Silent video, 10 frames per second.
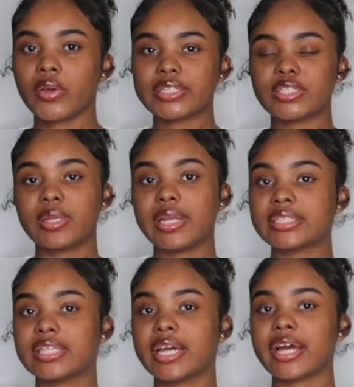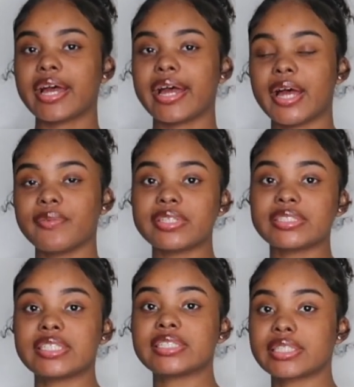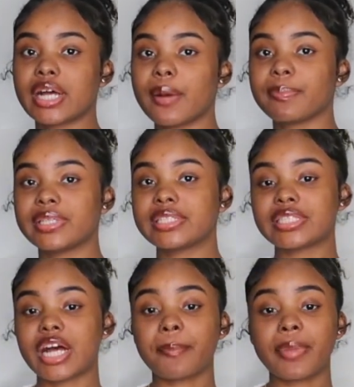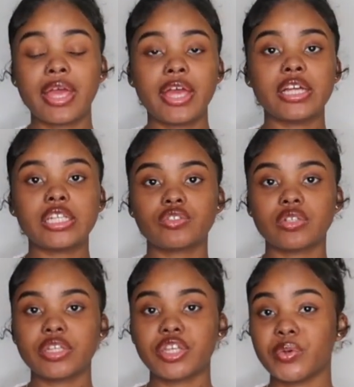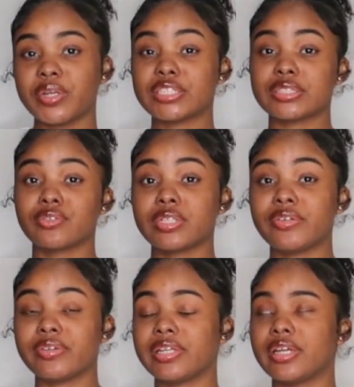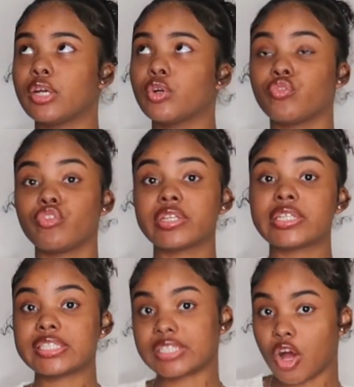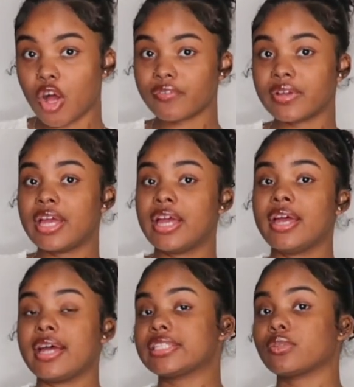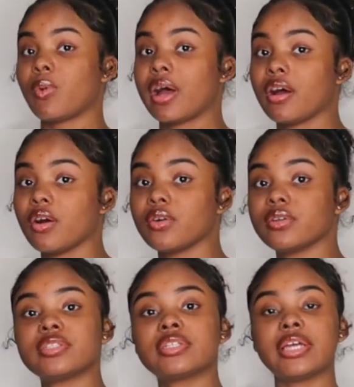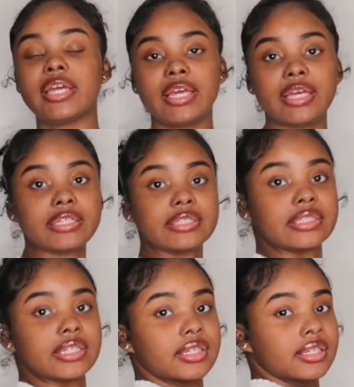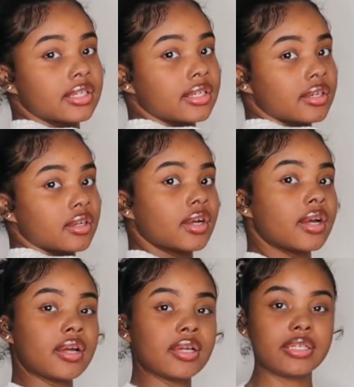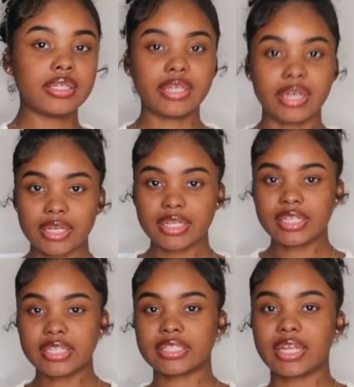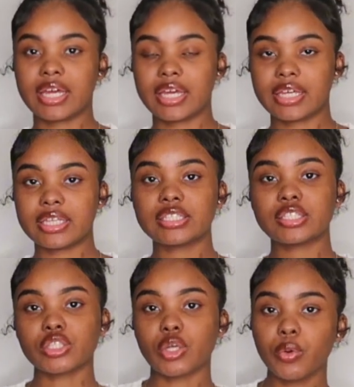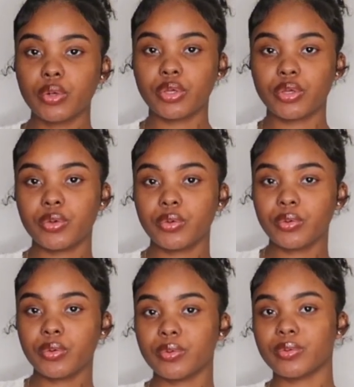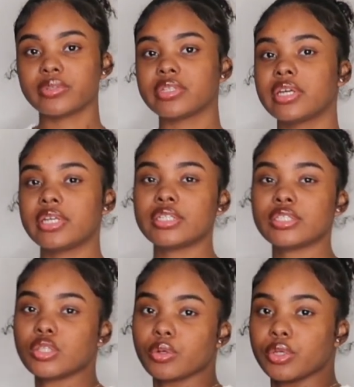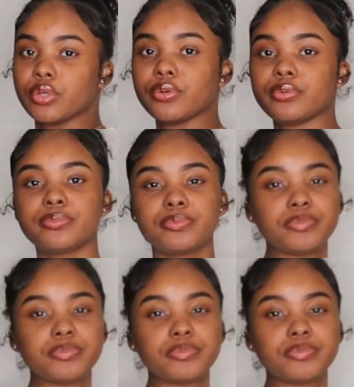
okay so the next thing i have is this top this top is really cute and it's really really really soft as well and yes like it's so cute so cute